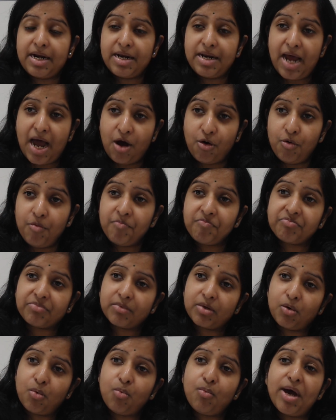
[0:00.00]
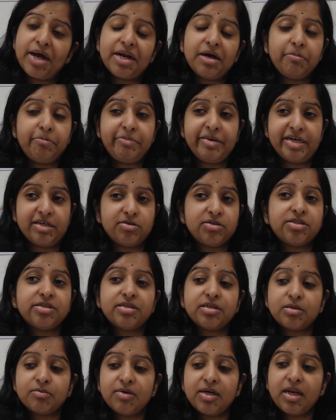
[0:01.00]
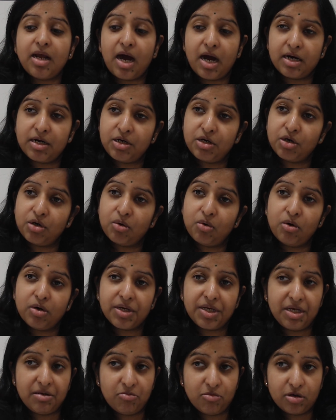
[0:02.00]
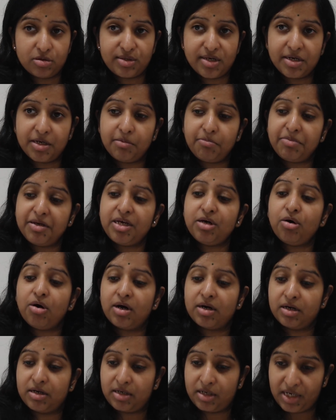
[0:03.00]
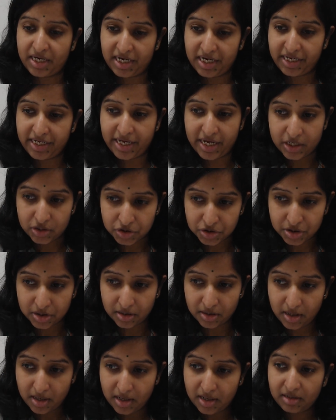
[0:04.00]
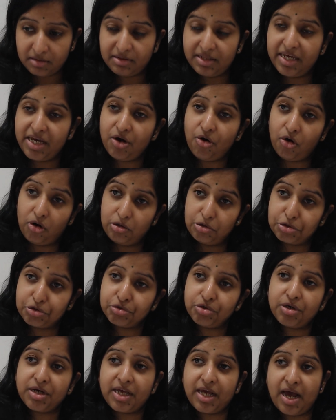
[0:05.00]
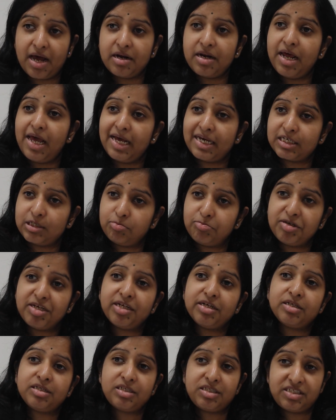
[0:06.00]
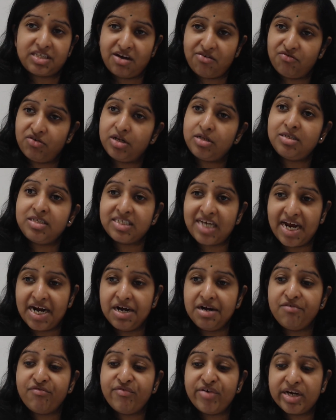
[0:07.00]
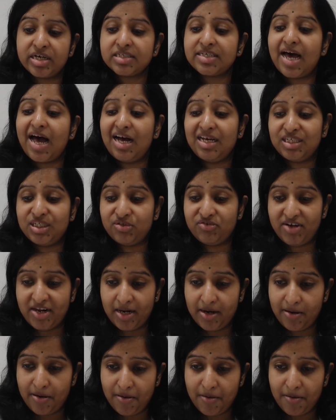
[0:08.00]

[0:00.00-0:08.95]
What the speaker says: Now, when a patient will undergo chemotherapy or a radiation, they also can experience several side effects as well.